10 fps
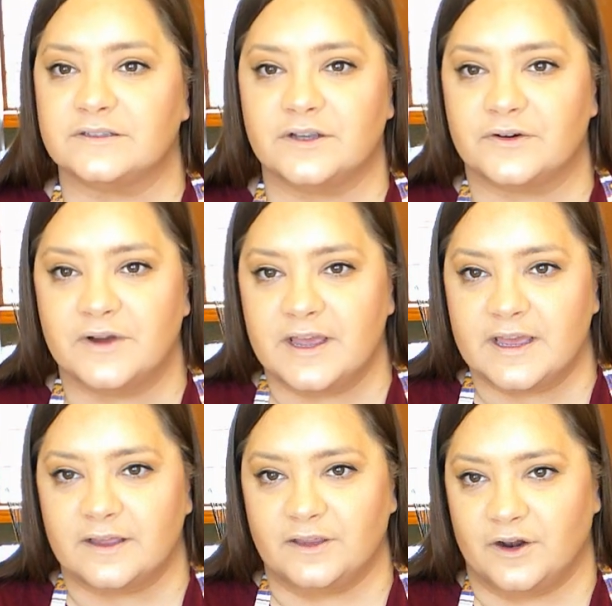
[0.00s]
So,
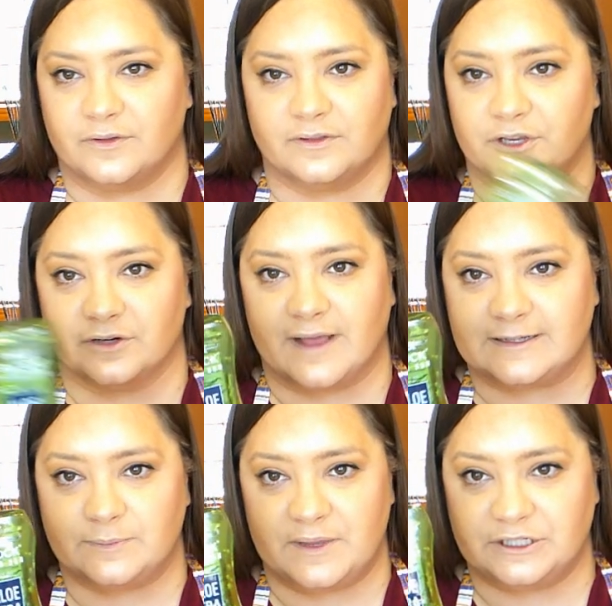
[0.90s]
you know, your
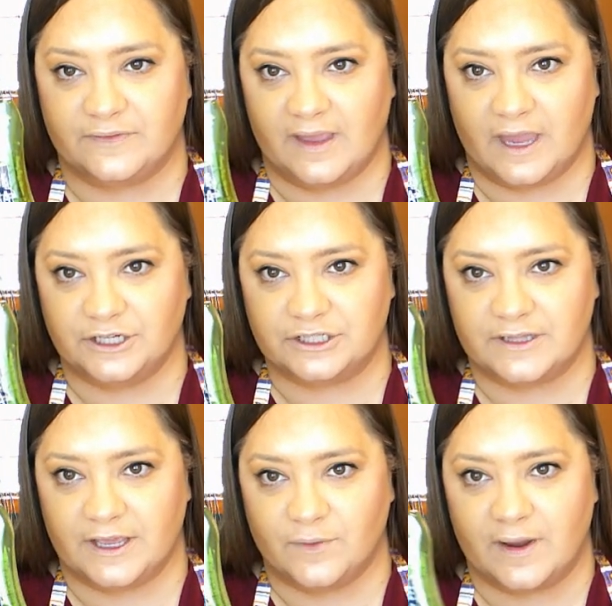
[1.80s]
last beach vacation
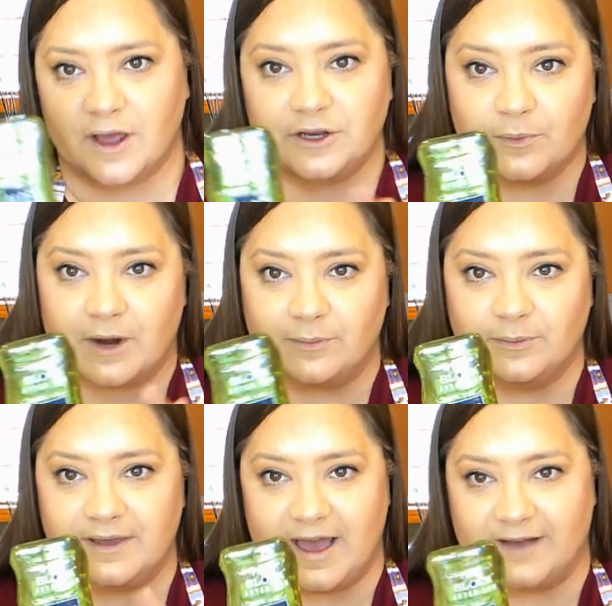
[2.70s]
that you went on, you
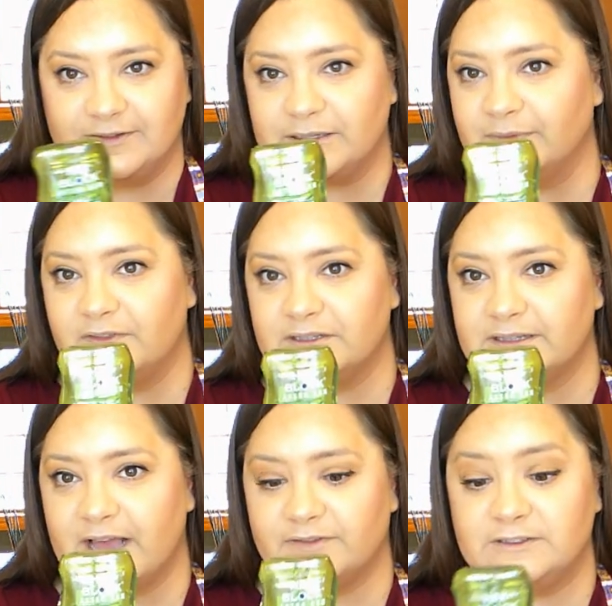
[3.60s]
probably have some of this
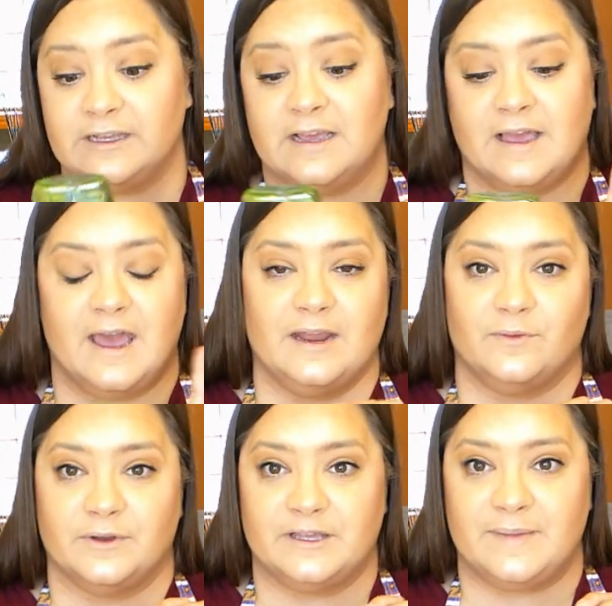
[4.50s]
left, and it
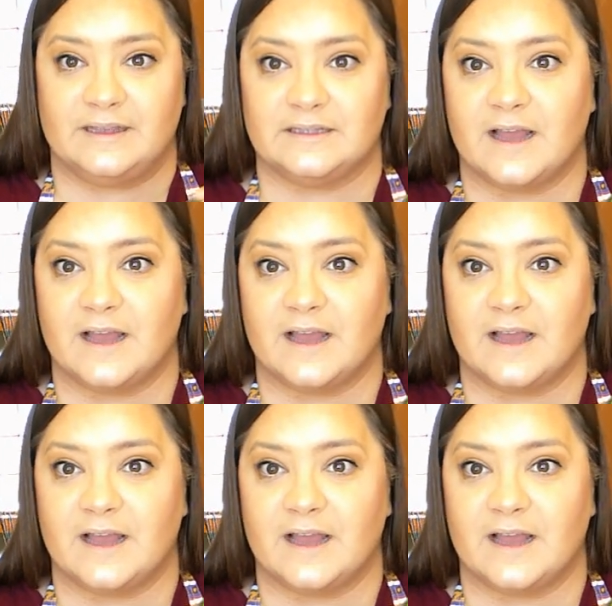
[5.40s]
really makes an